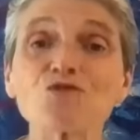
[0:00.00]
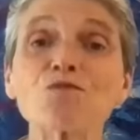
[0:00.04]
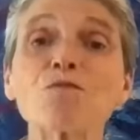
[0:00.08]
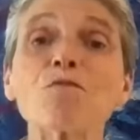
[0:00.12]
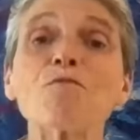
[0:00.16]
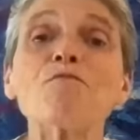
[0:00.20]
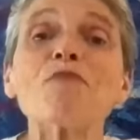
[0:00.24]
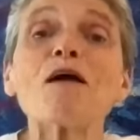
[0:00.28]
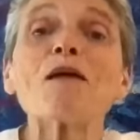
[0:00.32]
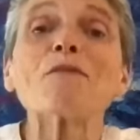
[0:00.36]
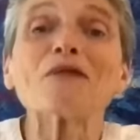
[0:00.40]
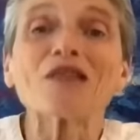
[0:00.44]
to
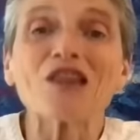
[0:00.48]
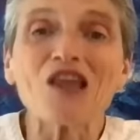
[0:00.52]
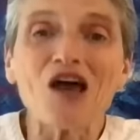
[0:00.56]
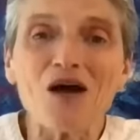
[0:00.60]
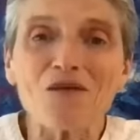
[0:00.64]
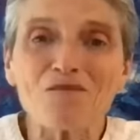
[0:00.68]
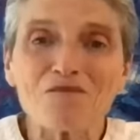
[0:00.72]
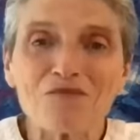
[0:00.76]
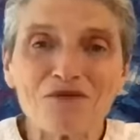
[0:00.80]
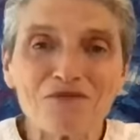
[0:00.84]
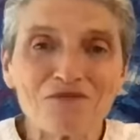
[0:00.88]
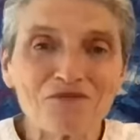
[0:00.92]
bubble
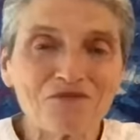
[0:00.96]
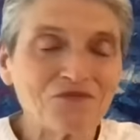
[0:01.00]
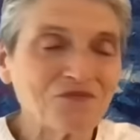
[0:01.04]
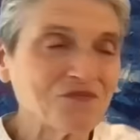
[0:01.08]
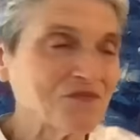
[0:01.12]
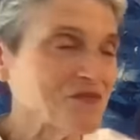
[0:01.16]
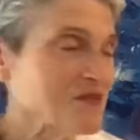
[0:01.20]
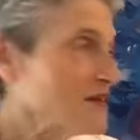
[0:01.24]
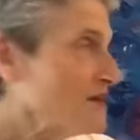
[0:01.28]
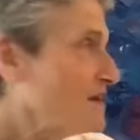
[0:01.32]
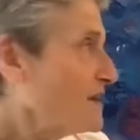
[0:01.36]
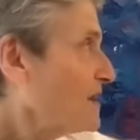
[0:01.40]
up.
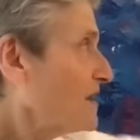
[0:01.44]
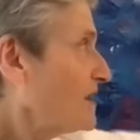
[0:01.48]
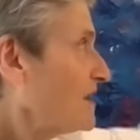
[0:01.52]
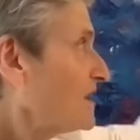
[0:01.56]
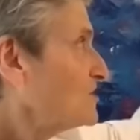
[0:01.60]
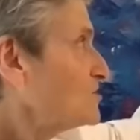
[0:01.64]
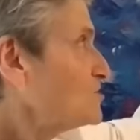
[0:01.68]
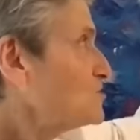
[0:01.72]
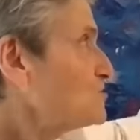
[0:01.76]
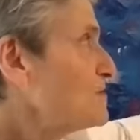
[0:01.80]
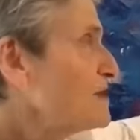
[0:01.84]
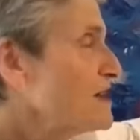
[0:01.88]

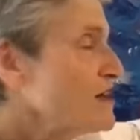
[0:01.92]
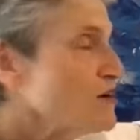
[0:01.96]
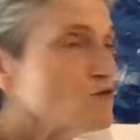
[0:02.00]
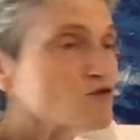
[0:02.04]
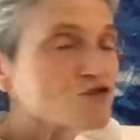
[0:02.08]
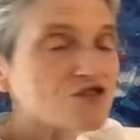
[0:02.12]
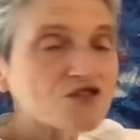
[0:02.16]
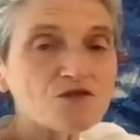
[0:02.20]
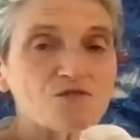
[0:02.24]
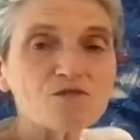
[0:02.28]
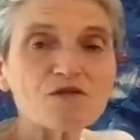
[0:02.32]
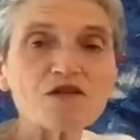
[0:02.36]
And you may
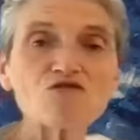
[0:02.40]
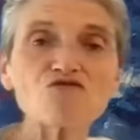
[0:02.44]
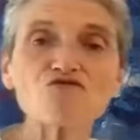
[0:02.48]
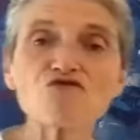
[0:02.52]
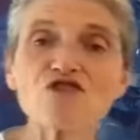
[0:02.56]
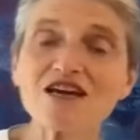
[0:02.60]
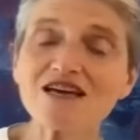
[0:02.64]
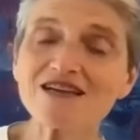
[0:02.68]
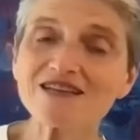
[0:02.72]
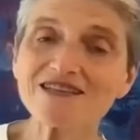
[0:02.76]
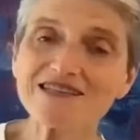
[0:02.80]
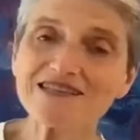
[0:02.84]
also be
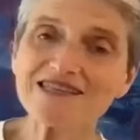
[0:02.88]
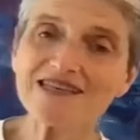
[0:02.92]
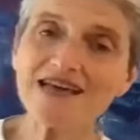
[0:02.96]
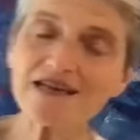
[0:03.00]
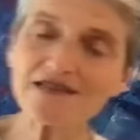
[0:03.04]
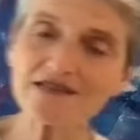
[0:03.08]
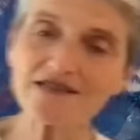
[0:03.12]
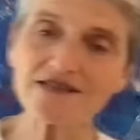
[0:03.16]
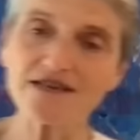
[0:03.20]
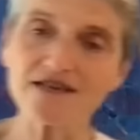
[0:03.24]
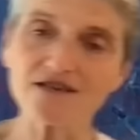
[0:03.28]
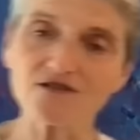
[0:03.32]

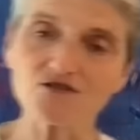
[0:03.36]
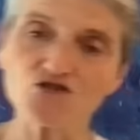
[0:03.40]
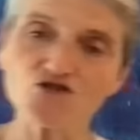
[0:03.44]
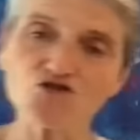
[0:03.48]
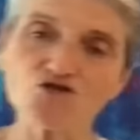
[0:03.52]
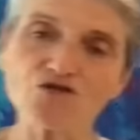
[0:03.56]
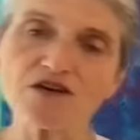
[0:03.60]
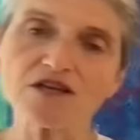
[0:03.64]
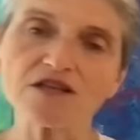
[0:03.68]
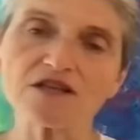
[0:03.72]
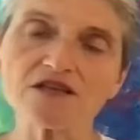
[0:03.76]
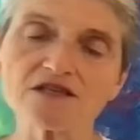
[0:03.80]
reassessing
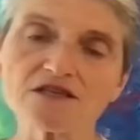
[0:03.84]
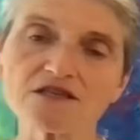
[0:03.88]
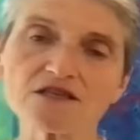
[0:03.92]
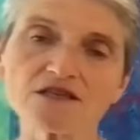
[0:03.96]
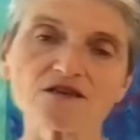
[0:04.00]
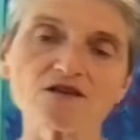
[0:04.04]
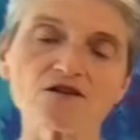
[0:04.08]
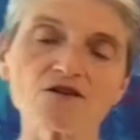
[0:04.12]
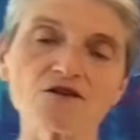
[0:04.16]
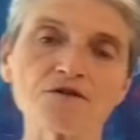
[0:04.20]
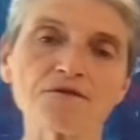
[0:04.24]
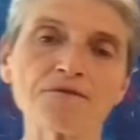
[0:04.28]
during this
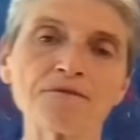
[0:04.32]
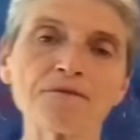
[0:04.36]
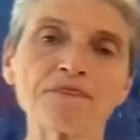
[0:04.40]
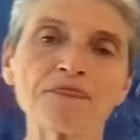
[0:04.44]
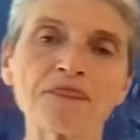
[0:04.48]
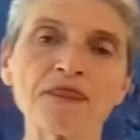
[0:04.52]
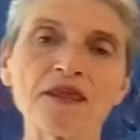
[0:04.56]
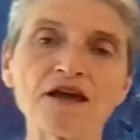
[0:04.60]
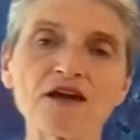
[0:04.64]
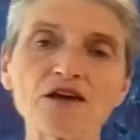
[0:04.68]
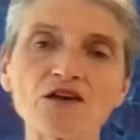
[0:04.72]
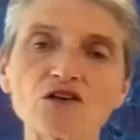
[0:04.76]
year
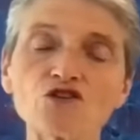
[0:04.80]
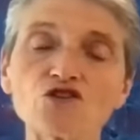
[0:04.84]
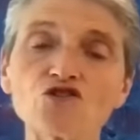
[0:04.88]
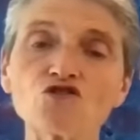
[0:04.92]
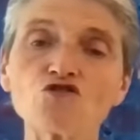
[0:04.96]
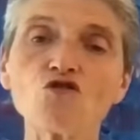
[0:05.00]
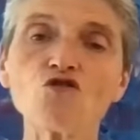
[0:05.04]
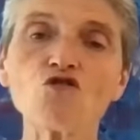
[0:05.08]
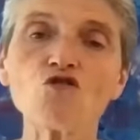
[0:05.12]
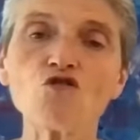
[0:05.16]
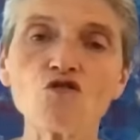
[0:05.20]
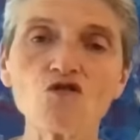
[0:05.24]

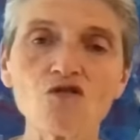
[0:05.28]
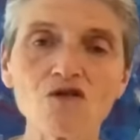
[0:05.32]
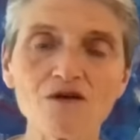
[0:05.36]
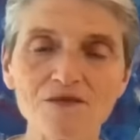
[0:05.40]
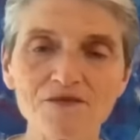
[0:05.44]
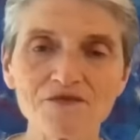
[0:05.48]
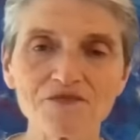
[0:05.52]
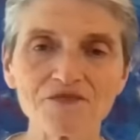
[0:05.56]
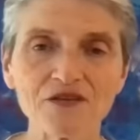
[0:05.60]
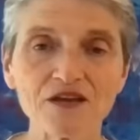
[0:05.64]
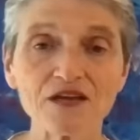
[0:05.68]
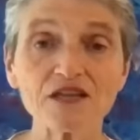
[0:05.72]

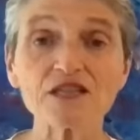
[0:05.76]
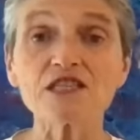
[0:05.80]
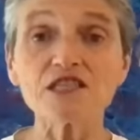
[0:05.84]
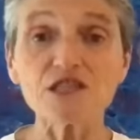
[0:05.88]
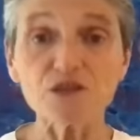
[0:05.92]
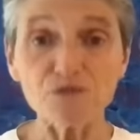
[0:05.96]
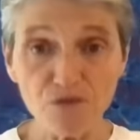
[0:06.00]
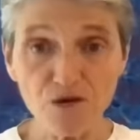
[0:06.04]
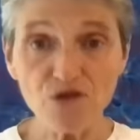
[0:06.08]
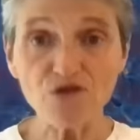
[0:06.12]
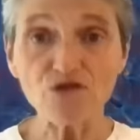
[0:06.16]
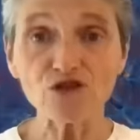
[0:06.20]
your
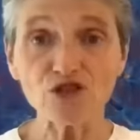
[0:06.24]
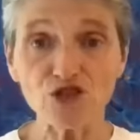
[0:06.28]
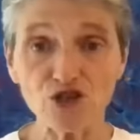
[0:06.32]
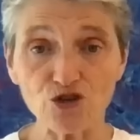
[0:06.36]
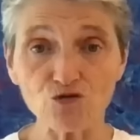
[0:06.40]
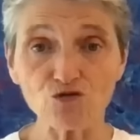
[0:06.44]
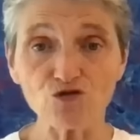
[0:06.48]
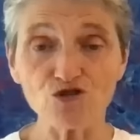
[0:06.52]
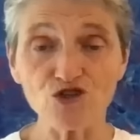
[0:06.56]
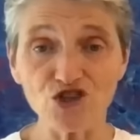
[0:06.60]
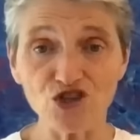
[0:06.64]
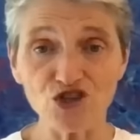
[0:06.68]

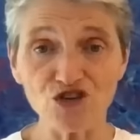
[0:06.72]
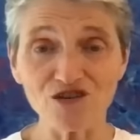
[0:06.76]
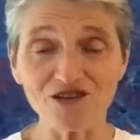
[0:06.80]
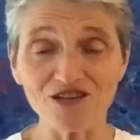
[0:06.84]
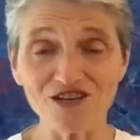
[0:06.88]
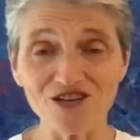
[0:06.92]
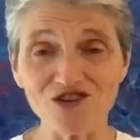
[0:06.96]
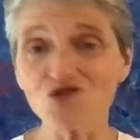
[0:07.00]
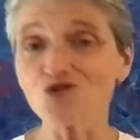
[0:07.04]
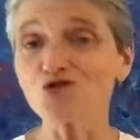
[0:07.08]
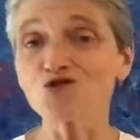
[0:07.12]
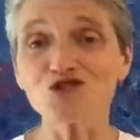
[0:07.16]
spiritual
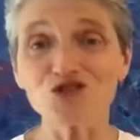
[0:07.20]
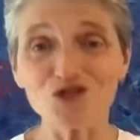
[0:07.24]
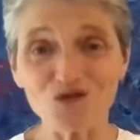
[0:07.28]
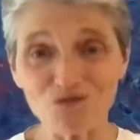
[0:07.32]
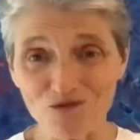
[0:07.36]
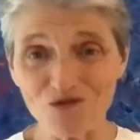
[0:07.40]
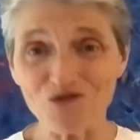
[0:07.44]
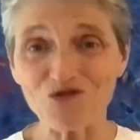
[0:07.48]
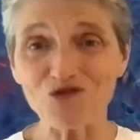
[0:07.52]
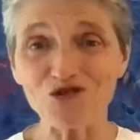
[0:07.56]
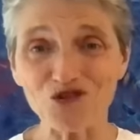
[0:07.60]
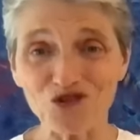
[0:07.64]
journey, your
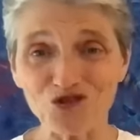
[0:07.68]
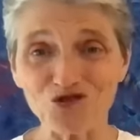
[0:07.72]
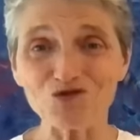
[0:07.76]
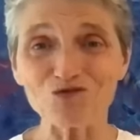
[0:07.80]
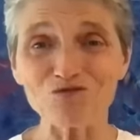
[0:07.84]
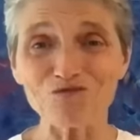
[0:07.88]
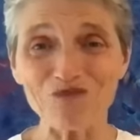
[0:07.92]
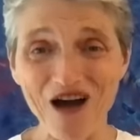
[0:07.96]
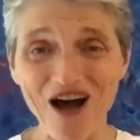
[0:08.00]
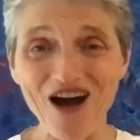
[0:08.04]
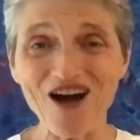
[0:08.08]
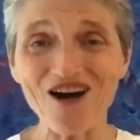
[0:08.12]

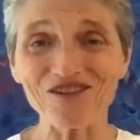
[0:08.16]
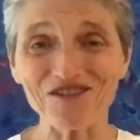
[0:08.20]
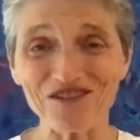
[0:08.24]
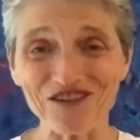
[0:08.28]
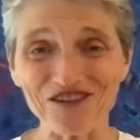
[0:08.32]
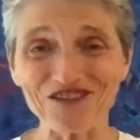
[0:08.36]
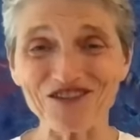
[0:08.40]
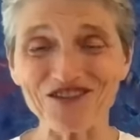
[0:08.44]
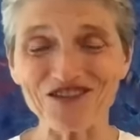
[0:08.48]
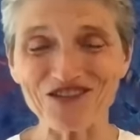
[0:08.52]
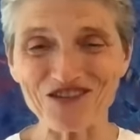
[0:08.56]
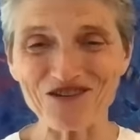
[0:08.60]
spiritual path
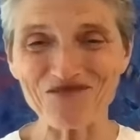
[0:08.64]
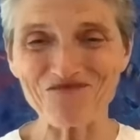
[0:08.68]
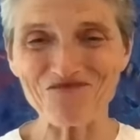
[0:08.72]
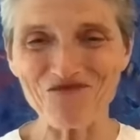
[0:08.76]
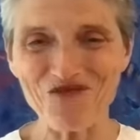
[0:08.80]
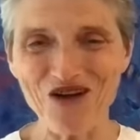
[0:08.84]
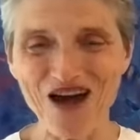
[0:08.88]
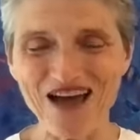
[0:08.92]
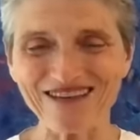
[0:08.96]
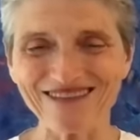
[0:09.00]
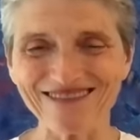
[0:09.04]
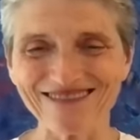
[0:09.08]
in some
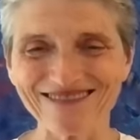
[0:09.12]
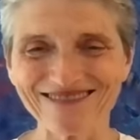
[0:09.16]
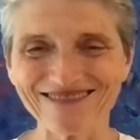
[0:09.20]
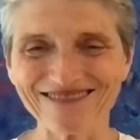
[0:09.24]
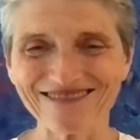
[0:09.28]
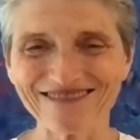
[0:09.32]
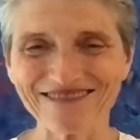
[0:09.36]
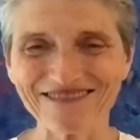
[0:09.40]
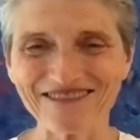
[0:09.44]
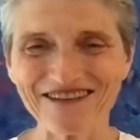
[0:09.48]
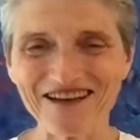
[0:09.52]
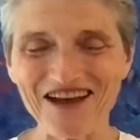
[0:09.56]
way,
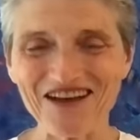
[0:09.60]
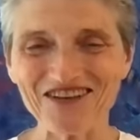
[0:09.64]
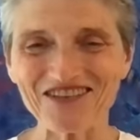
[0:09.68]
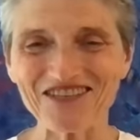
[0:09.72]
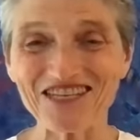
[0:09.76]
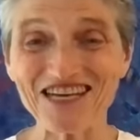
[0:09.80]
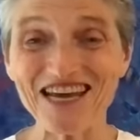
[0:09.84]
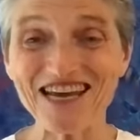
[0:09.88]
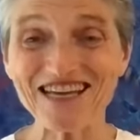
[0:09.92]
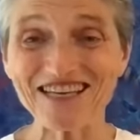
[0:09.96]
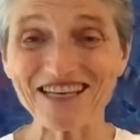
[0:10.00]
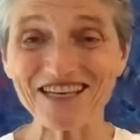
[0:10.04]

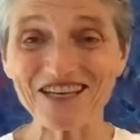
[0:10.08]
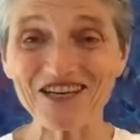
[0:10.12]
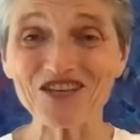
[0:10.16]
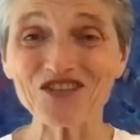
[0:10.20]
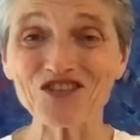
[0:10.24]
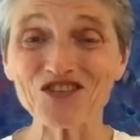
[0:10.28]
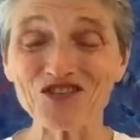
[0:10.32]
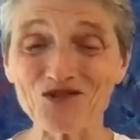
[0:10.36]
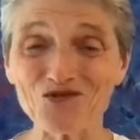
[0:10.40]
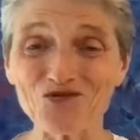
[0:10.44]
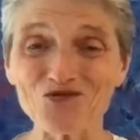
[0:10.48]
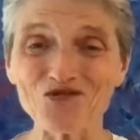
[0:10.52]
and taking
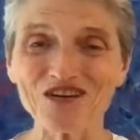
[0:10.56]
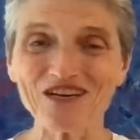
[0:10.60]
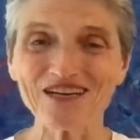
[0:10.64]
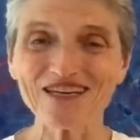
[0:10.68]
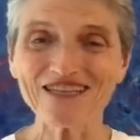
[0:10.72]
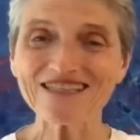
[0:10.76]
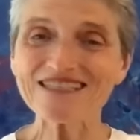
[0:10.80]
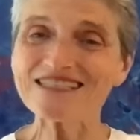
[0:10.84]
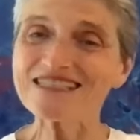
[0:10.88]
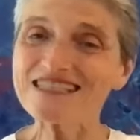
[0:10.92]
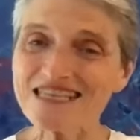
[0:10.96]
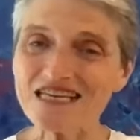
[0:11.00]
it to
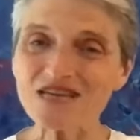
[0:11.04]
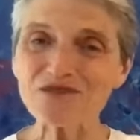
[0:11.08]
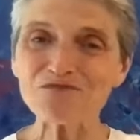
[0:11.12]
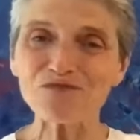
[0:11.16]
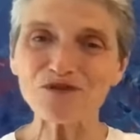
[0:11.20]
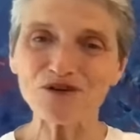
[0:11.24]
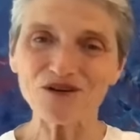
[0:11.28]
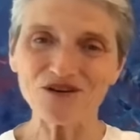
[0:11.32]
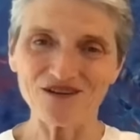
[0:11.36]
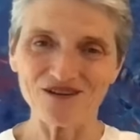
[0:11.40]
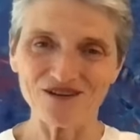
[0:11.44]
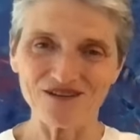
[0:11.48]

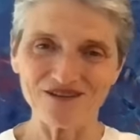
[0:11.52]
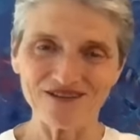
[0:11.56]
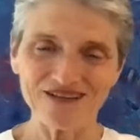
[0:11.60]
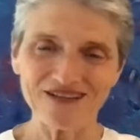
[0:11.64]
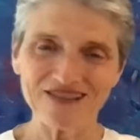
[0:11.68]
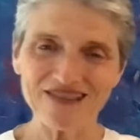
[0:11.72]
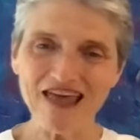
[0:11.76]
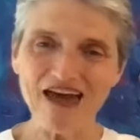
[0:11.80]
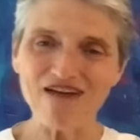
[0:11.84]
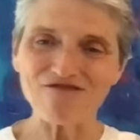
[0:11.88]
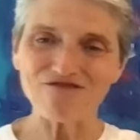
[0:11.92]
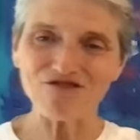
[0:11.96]
deeper
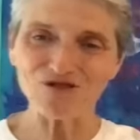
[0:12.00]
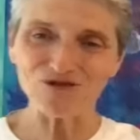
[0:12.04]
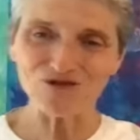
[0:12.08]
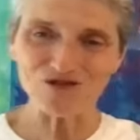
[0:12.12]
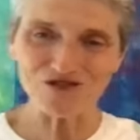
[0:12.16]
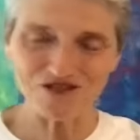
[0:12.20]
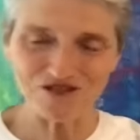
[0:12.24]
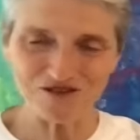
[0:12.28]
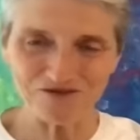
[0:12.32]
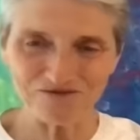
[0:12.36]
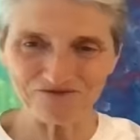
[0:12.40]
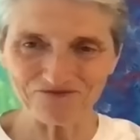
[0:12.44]

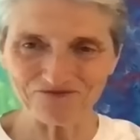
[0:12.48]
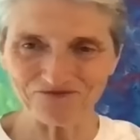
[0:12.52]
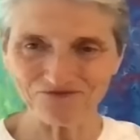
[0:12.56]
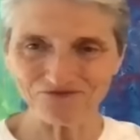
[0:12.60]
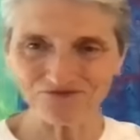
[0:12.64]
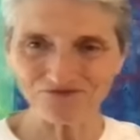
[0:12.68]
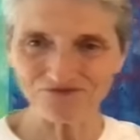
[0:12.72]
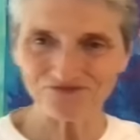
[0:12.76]
levels.